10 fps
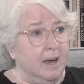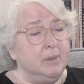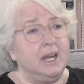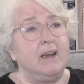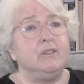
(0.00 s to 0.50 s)
I
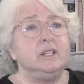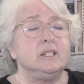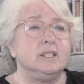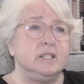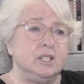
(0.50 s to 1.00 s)
mean, every
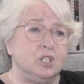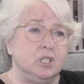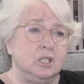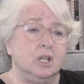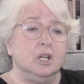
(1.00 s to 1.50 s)

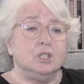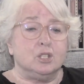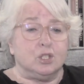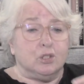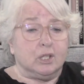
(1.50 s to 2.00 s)
decision
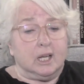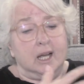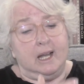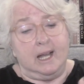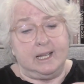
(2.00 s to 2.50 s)
took
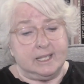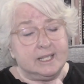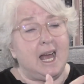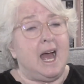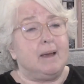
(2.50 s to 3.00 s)

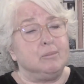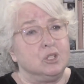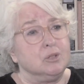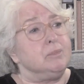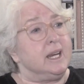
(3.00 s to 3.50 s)
time
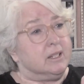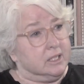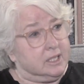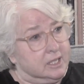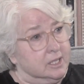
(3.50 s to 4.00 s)
to make the
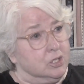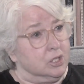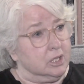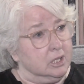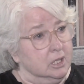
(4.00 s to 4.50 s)

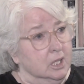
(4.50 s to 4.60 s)
decision.